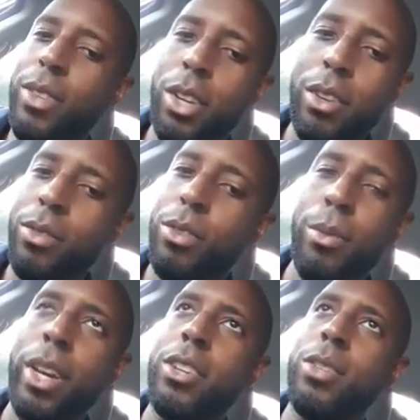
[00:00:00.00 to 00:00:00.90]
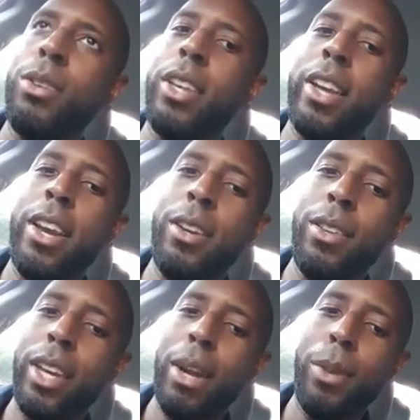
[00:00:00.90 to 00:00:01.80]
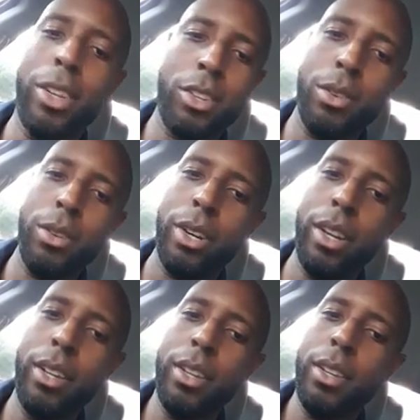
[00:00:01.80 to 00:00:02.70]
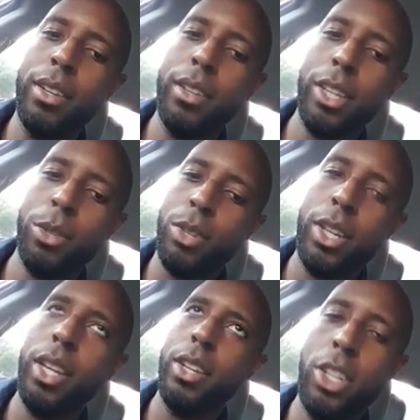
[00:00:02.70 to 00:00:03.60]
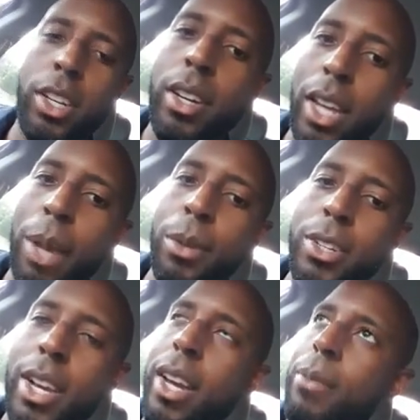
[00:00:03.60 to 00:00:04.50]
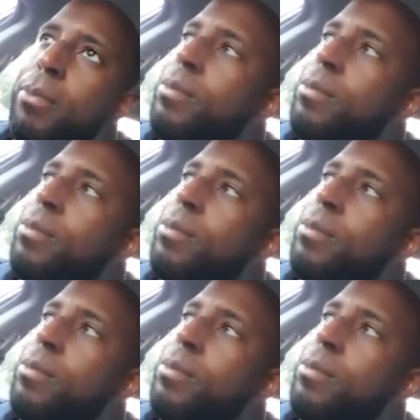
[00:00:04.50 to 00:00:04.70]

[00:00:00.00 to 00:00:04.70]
you know, filmmakers do what they gotta do. They gotta make a story. And that's what she did. And she did a damn good job.